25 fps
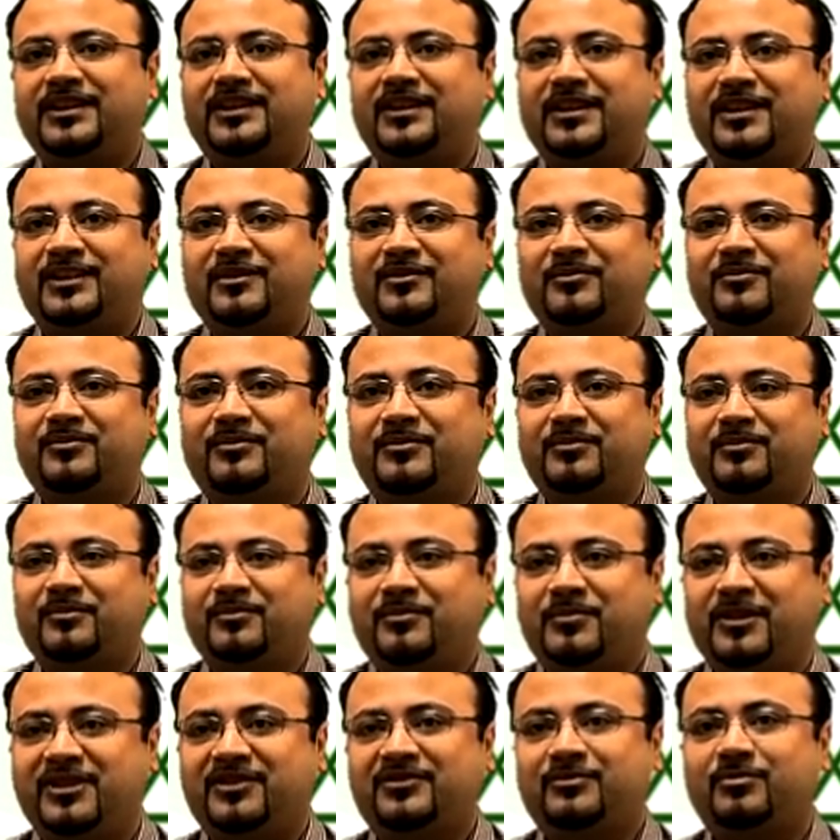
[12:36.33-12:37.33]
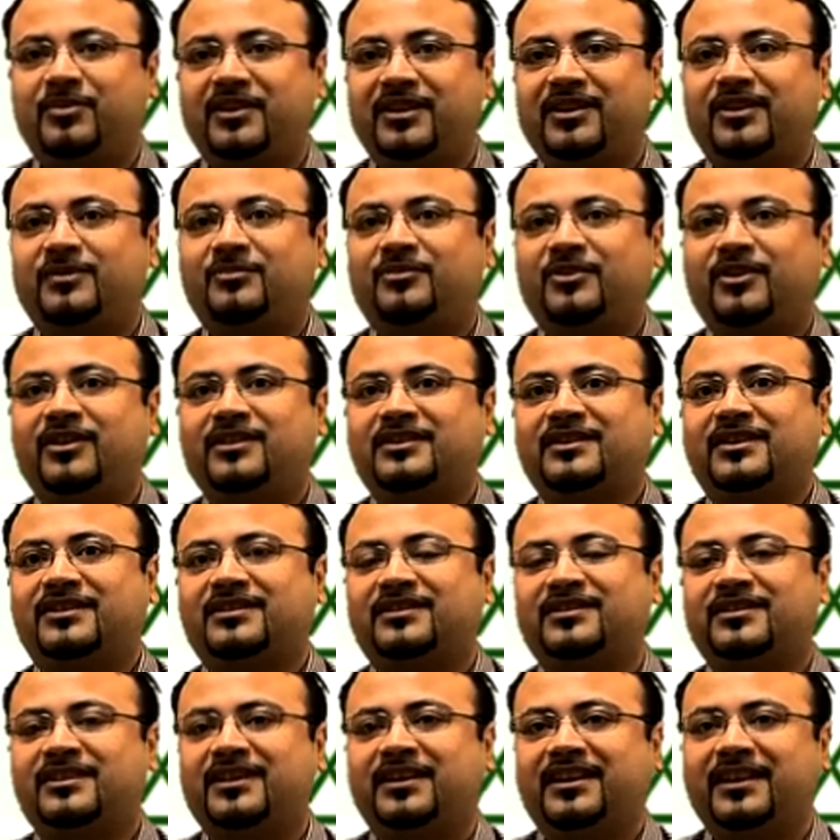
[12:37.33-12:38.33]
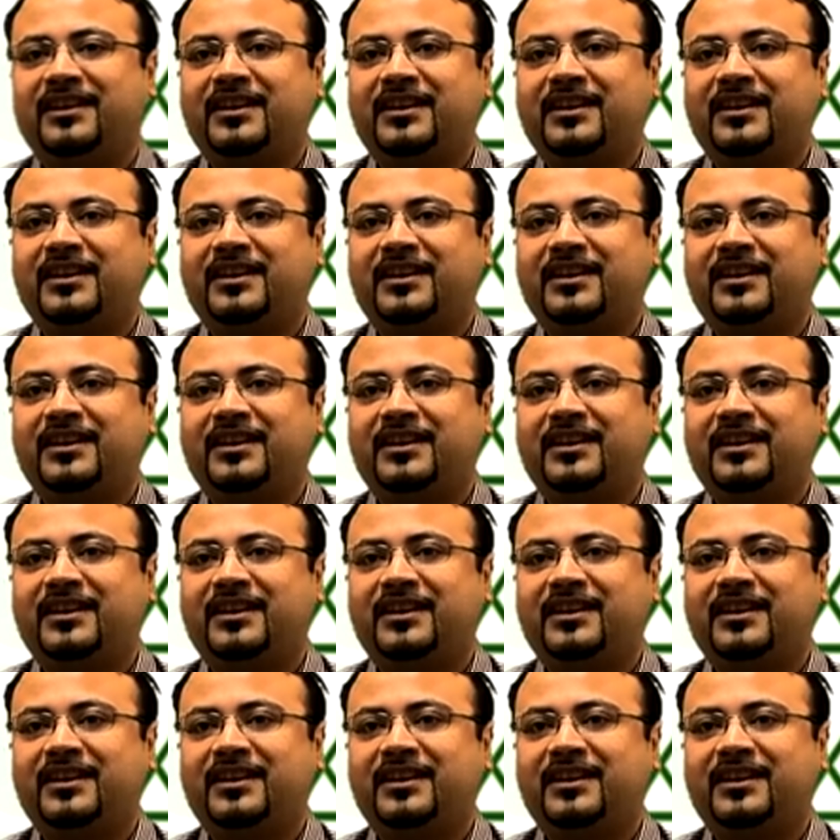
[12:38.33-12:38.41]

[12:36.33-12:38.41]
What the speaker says: done much bigger projects